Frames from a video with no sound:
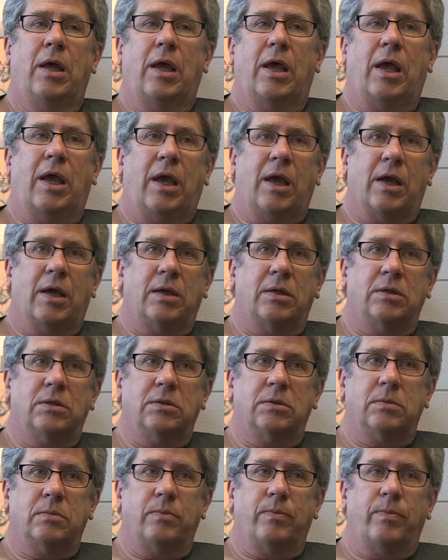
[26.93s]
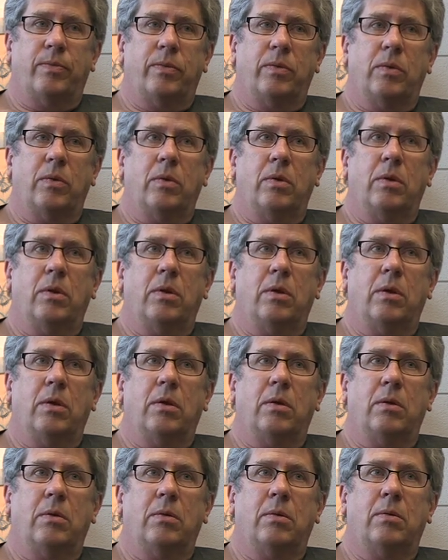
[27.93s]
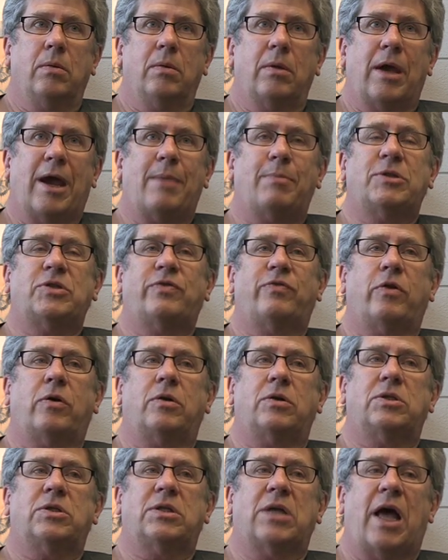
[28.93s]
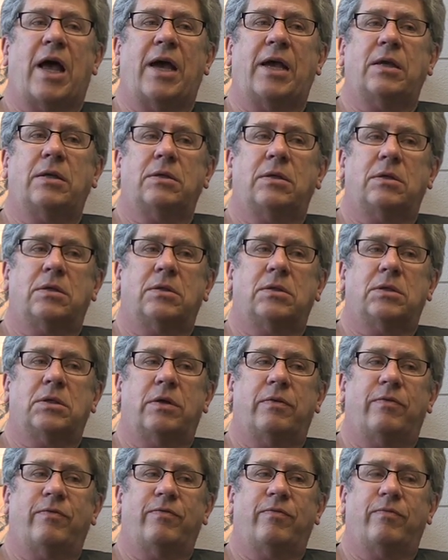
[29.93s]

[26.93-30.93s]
And atmospheric scientists have,